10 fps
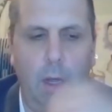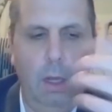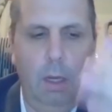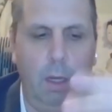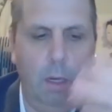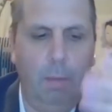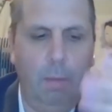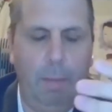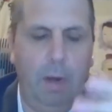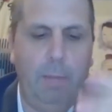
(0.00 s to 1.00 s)
you know,
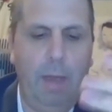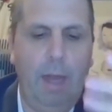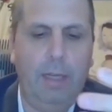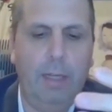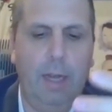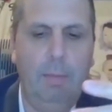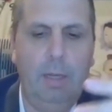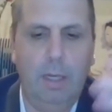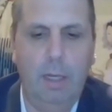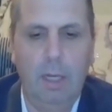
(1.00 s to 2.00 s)
my pragmatic side of me
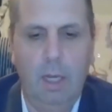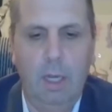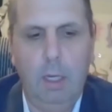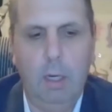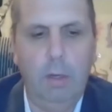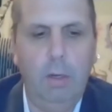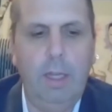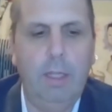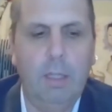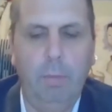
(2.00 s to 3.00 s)
says, you know, you
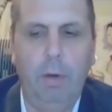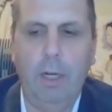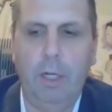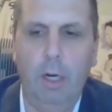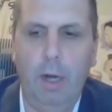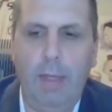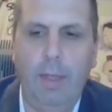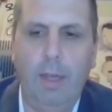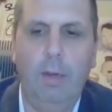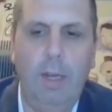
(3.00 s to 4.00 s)
need some pressure, and
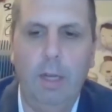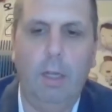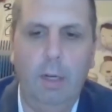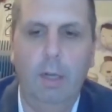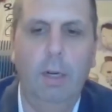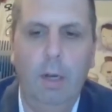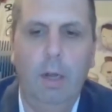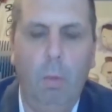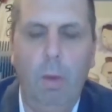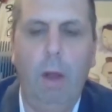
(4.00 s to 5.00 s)
then you need a clear,
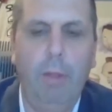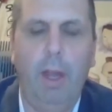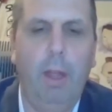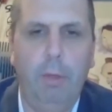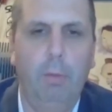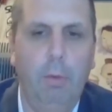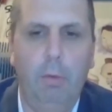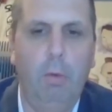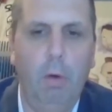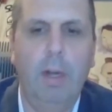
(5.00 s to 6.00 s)
well thought through,
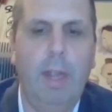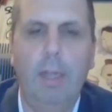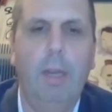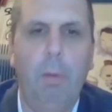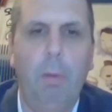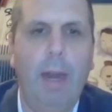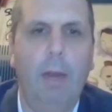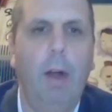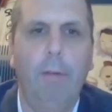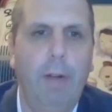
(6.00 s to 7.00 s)
coordinated
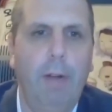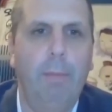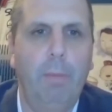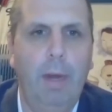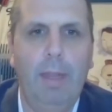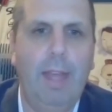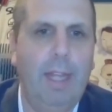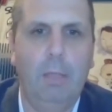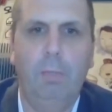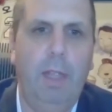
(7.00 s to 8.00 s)
diplomatic off ramp, right?
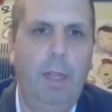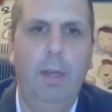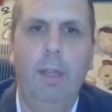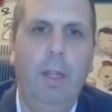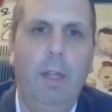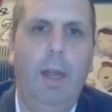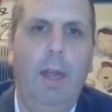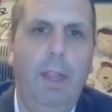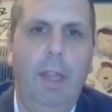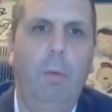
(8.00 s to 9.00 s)
That's been,
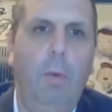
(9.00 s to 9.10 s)
I think,